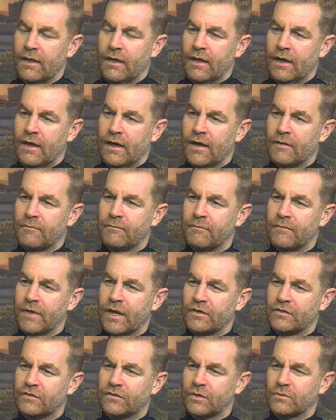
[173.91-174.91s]

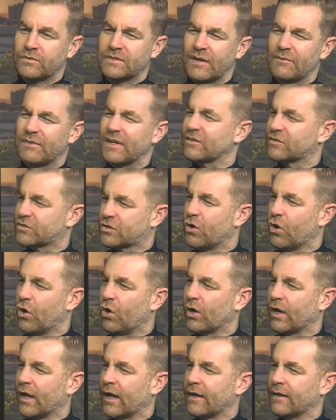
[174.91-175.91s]
And so to have that
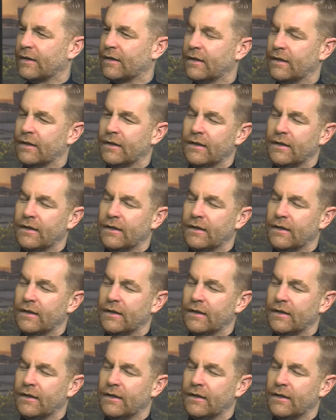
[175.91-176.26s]
scoreline,